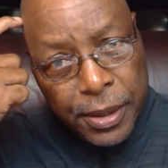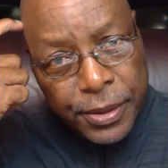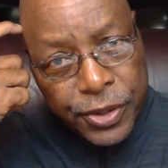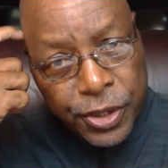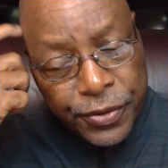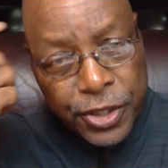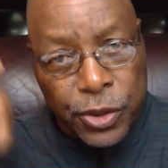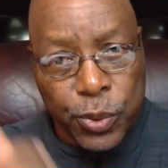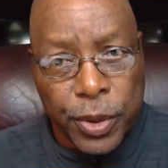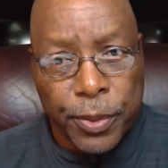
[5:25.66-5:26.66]

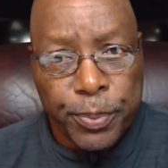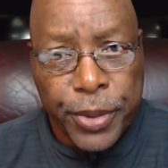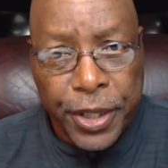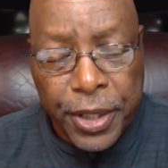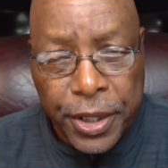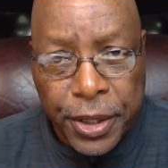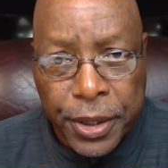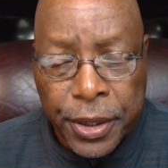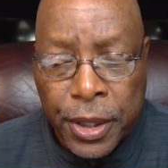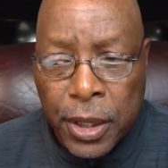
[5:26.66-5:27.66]
Services will be
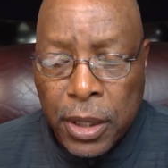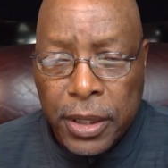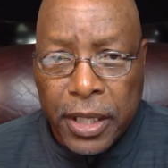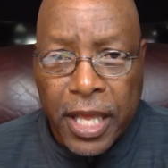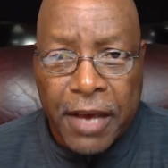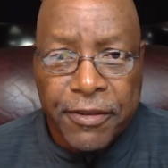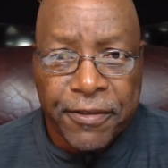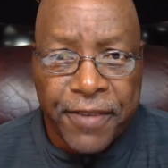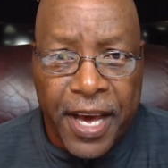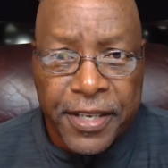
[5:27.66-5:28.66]
here. They'll have the
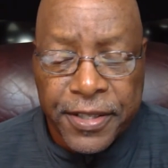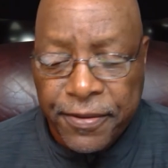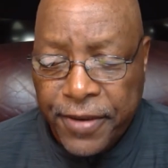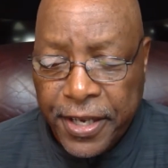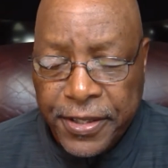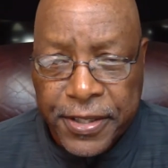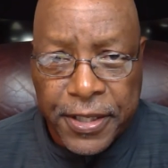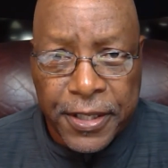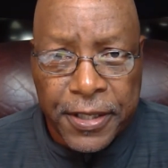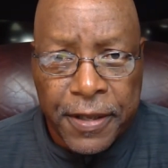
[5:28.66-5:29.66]
Pfizer
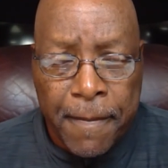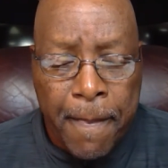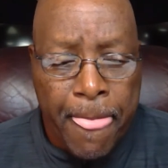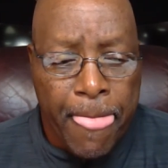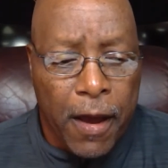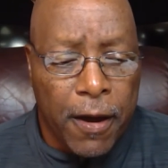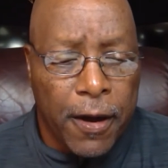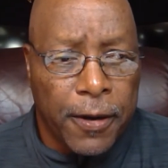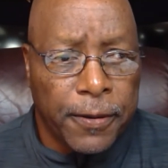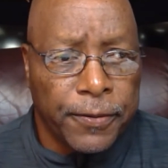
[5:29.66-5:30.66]
vaccine.
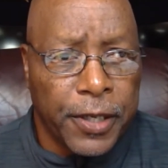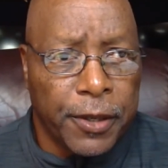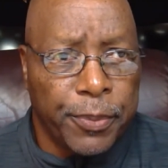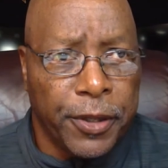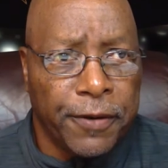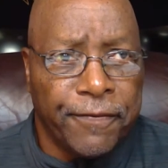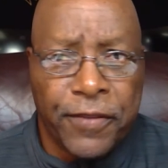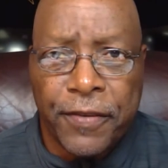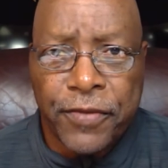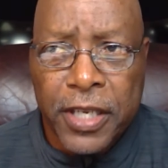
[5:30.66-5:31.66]
There'll be a
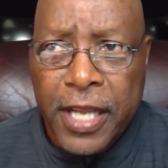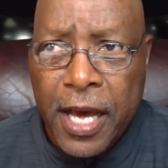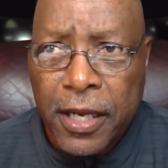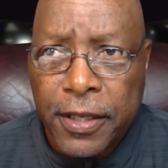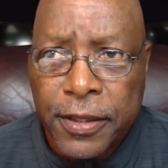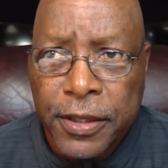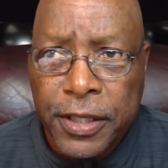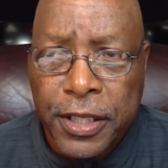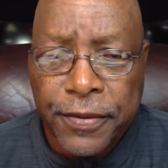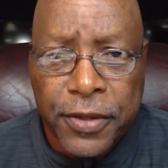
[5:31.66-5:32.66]
$50
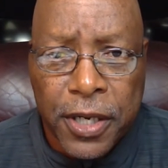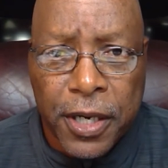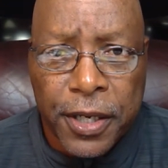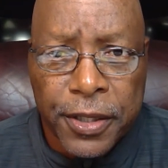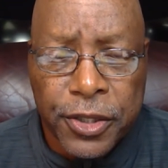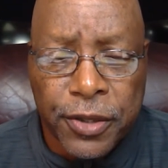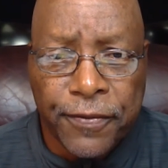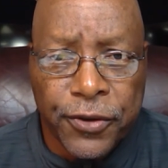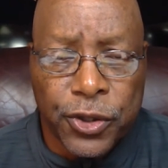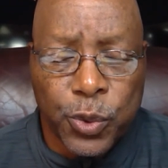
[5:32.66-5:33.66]
gift card to the
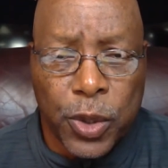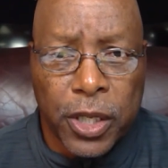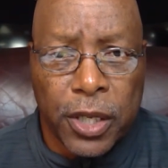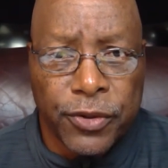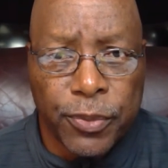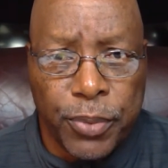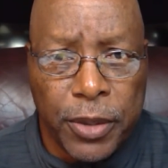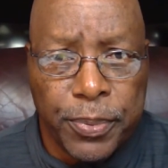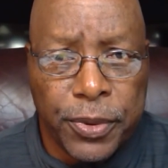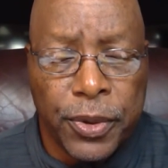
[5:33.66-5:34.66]
first 100
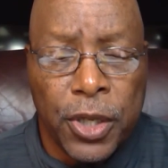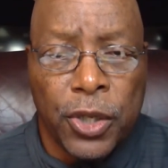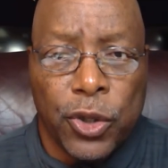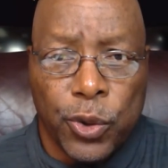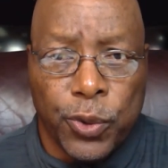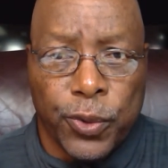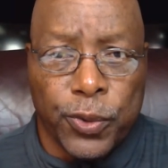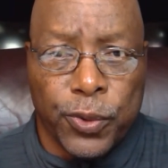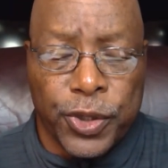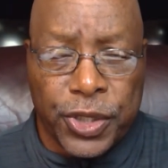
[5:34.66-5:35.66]
people who
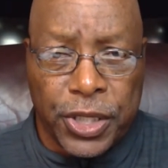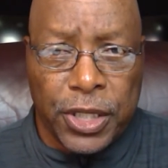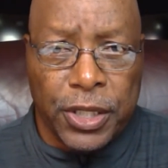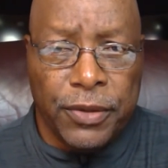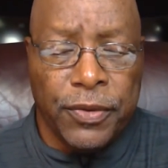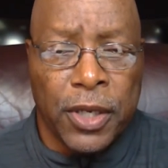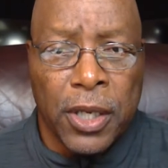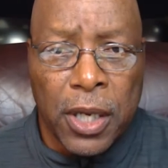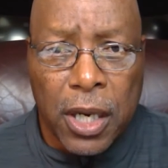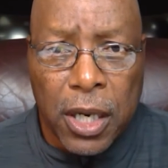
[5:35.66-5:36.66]
receive
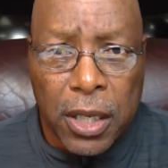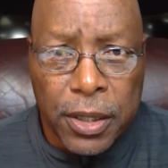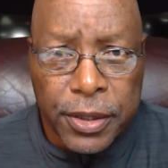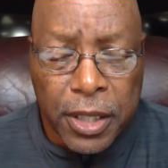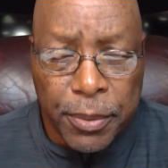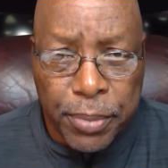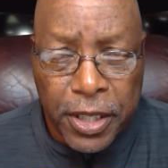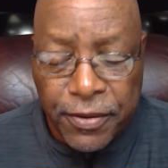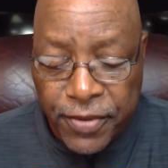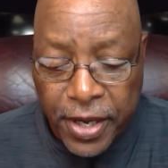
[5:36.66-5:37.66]
the
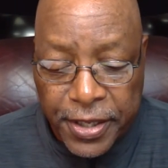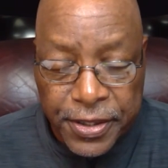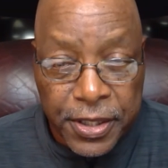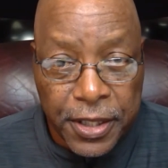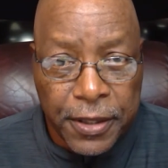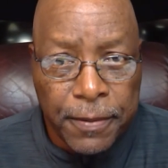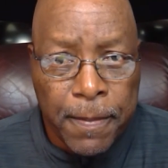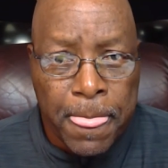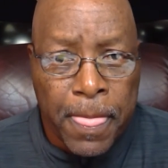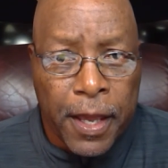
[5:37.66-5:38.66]
complete vaccine.
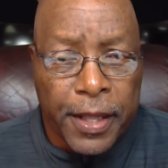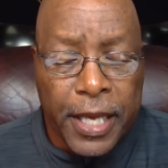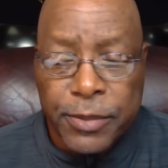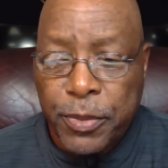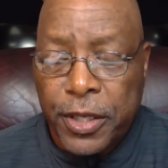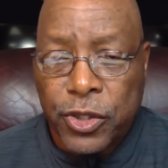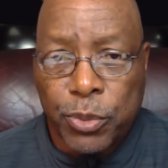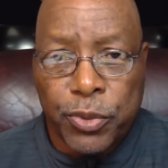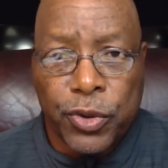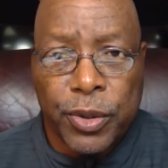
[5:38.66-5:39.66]
That's being
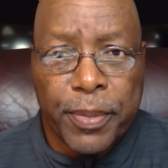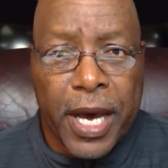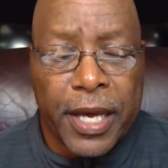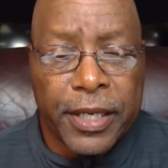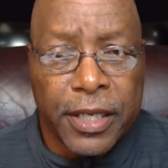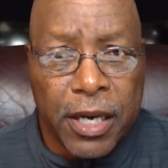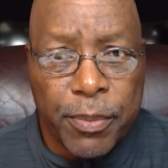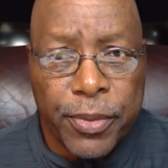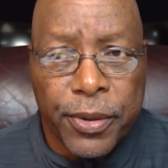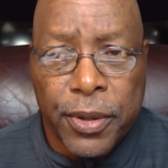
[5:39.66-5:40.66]
supported by a
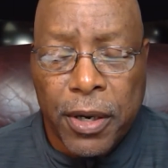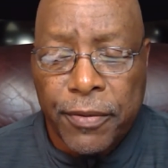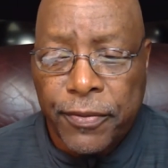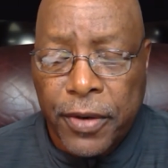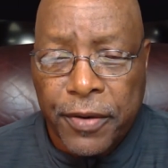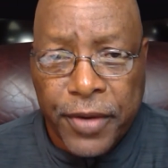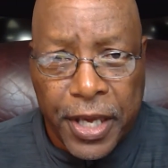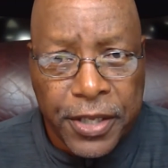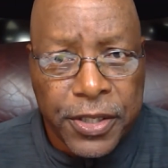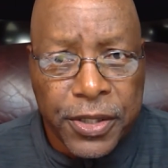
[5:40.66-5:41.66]
number of
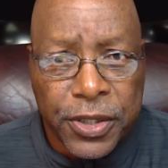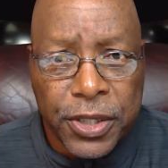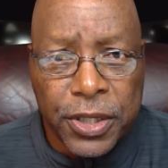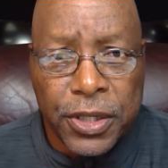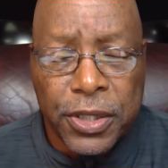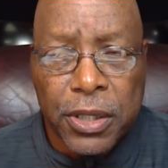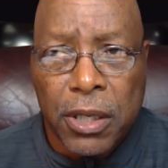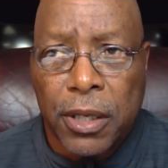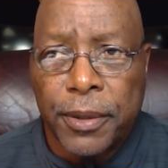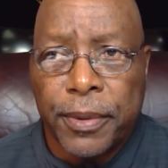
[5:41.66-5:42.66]
agencies
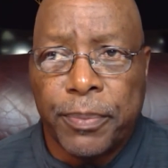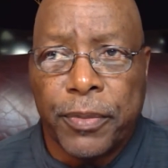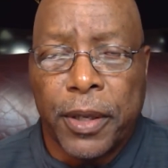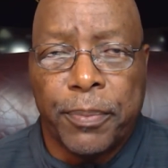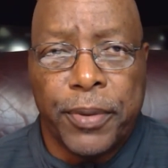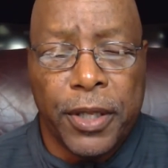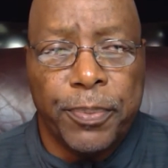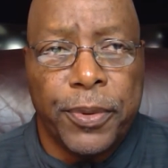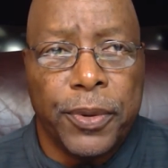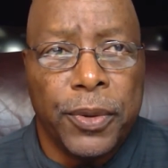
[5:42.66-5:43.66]
and
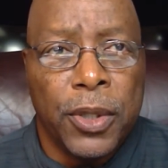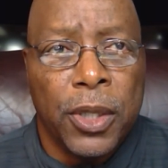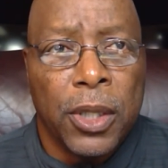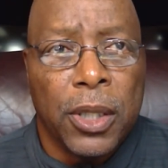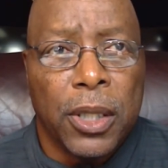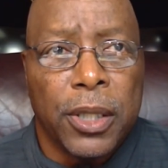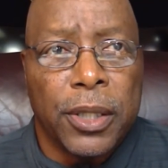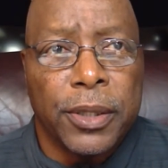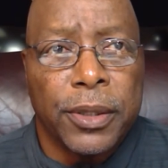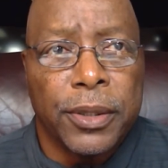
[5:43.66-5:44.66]
people.
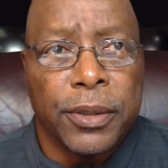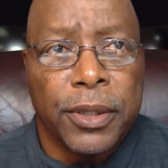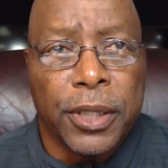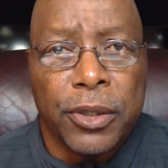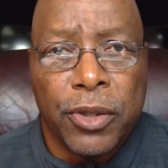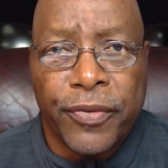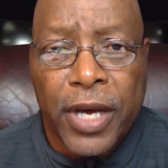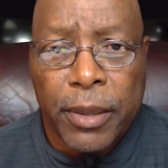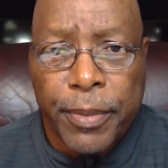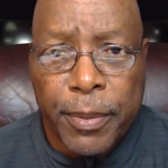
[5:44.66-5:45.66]
The North
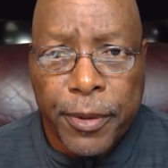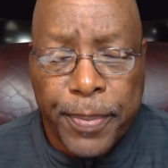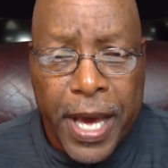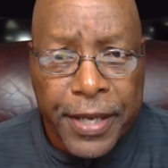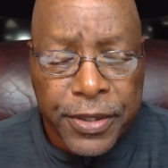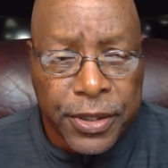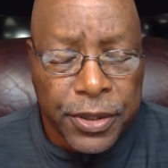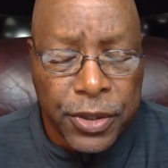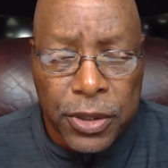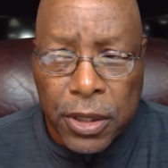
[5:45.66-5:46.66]
Alabama Pastors